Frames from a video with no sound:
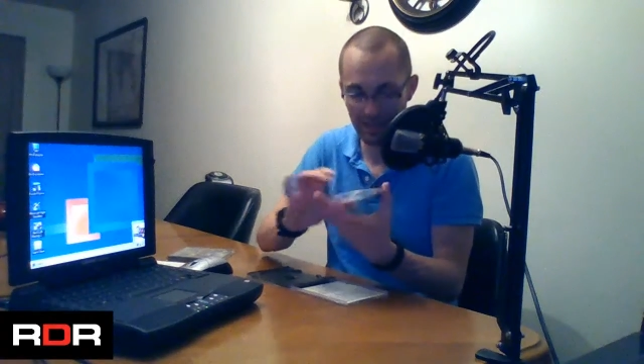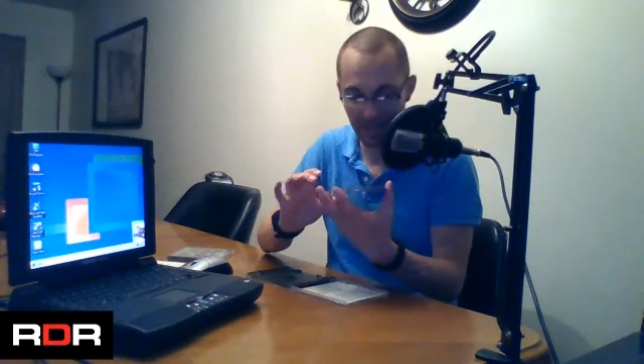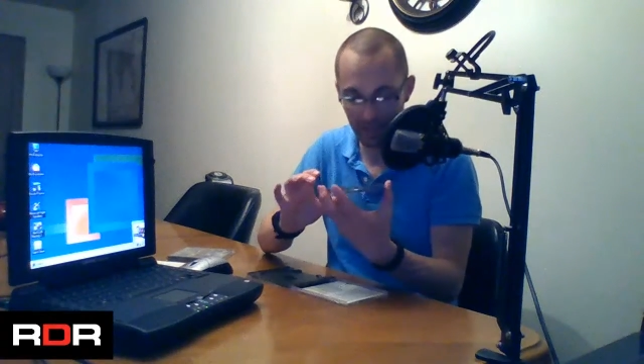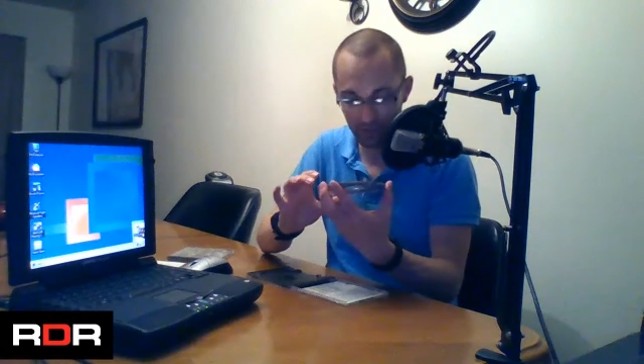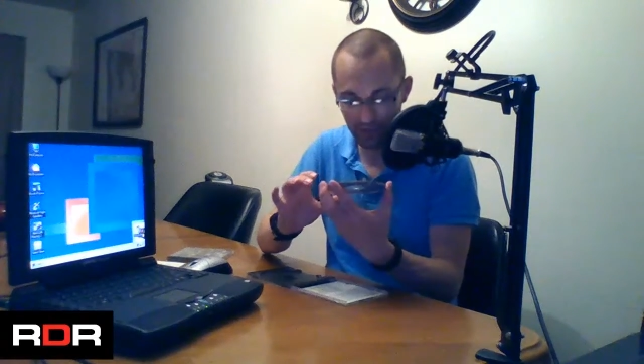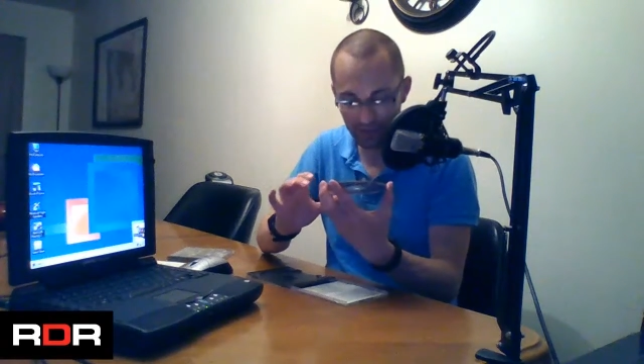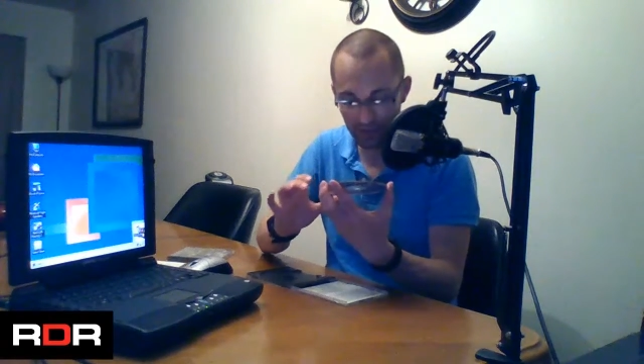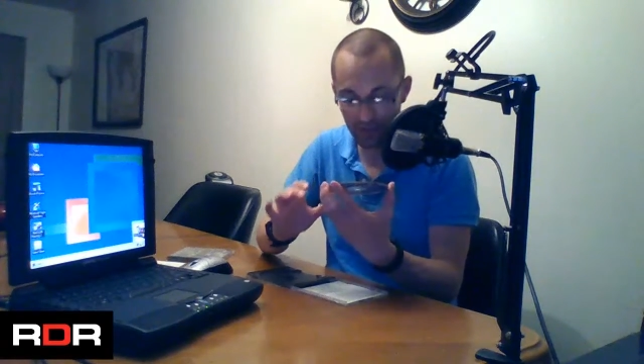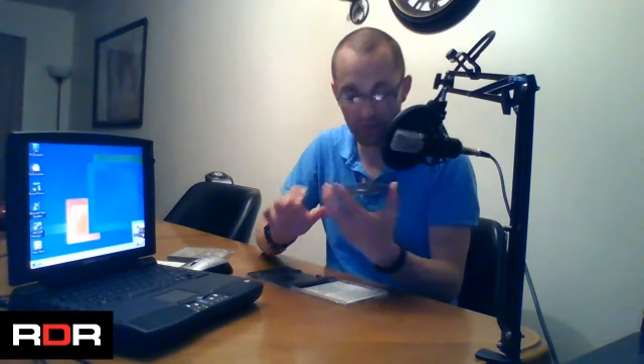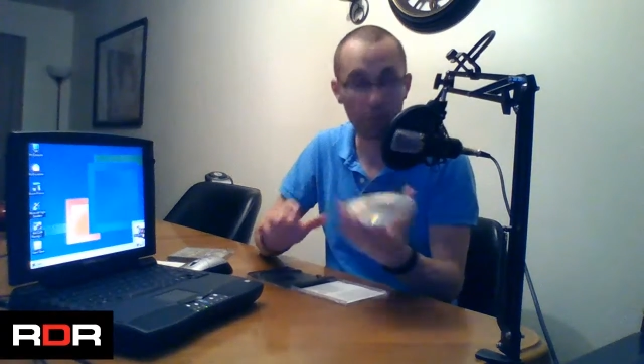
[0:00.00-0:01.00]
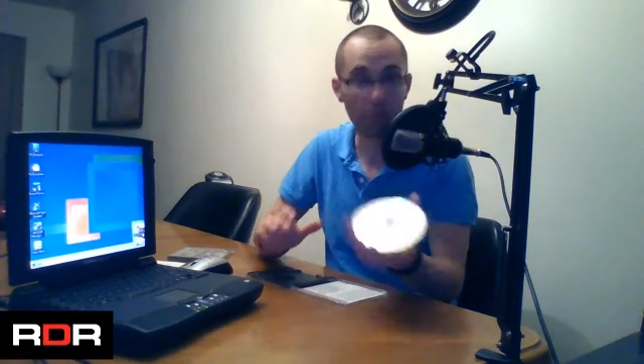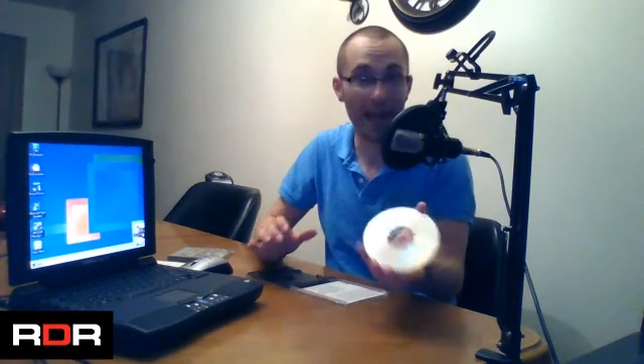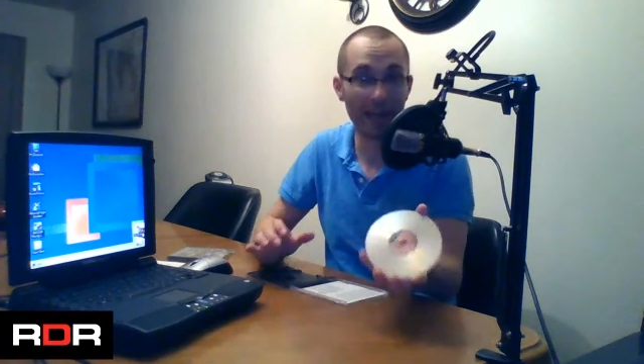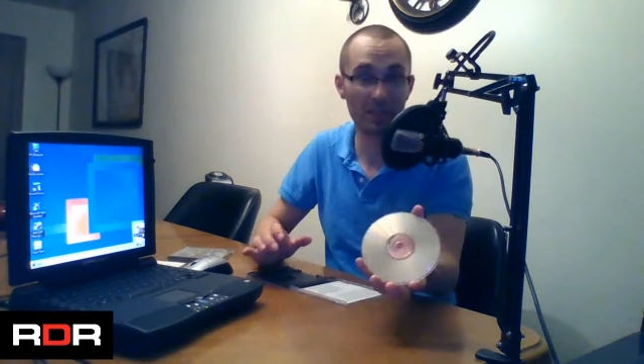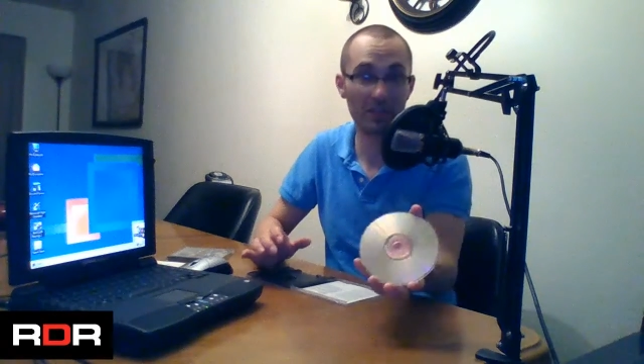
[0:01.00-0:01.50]
not only is it
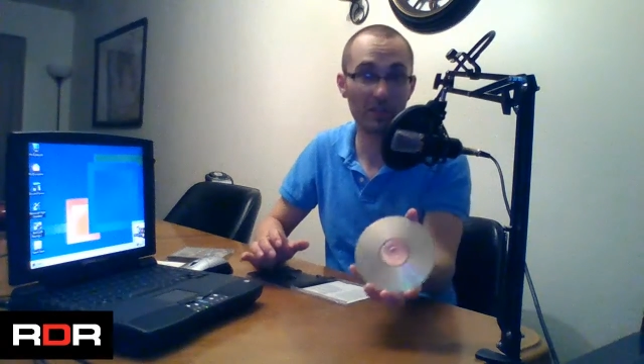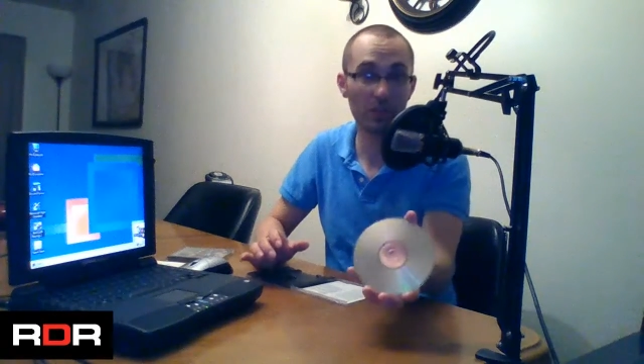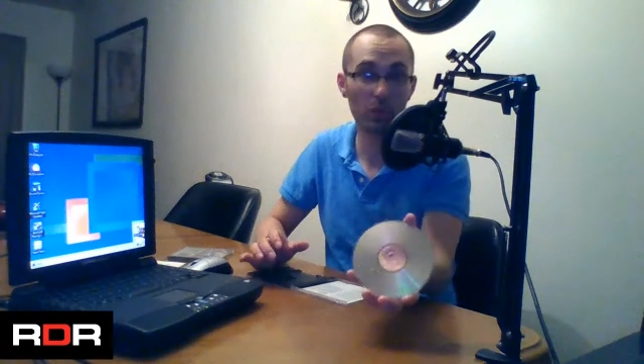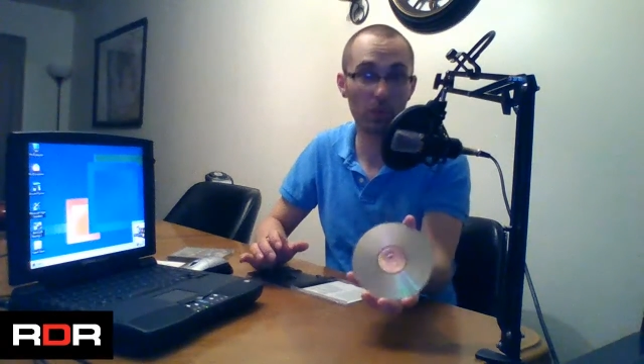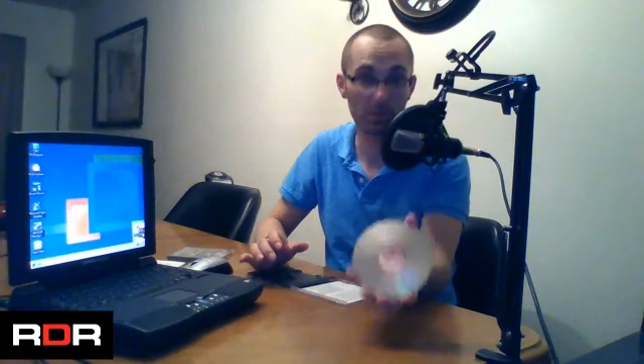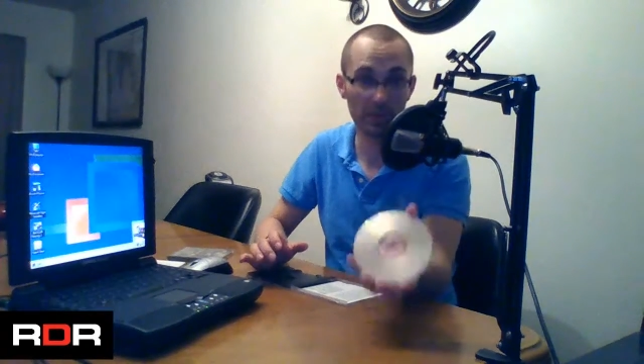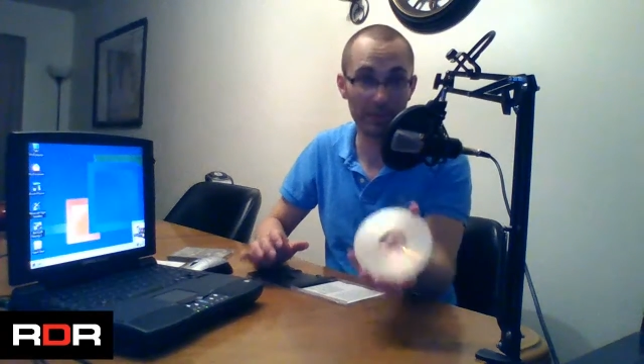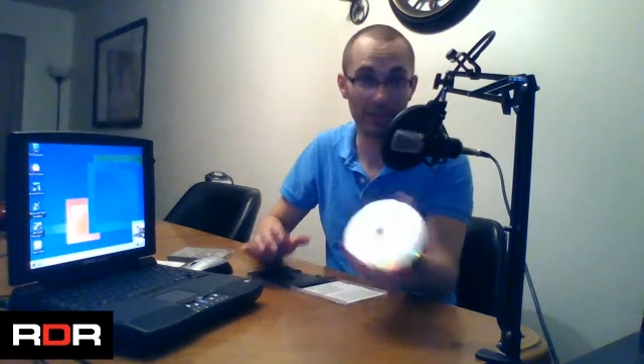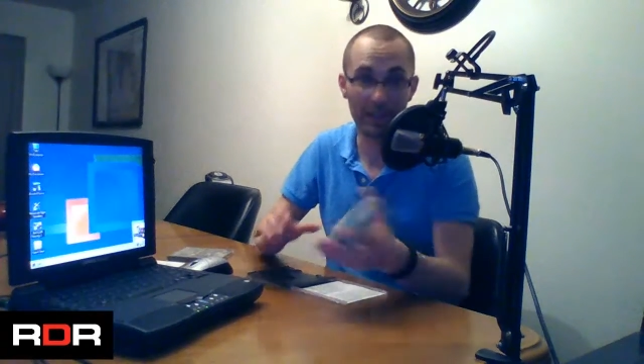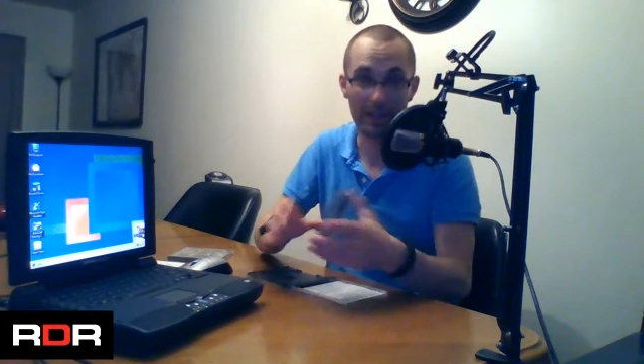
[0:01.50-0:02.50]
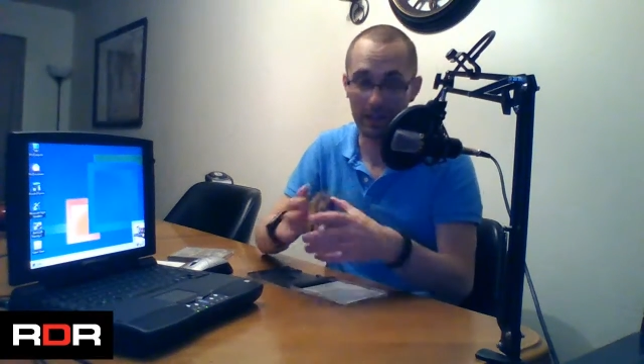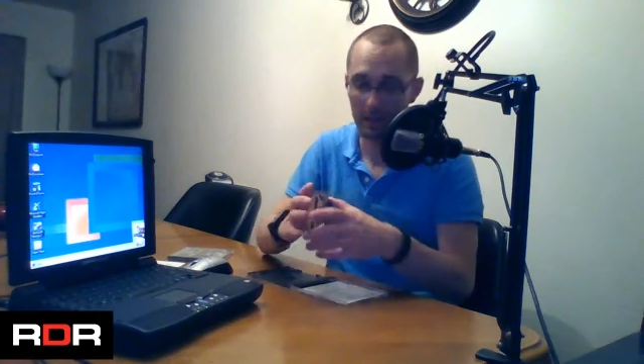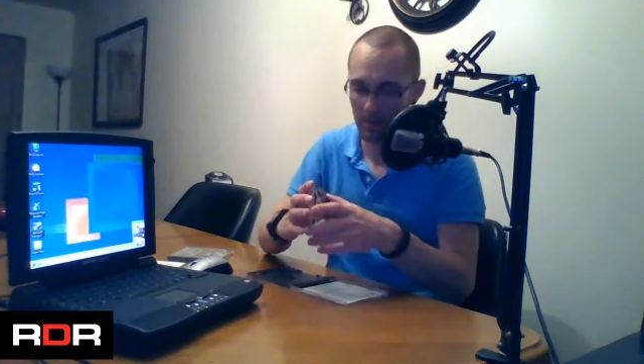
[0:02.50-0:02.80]
scratched to oblivion,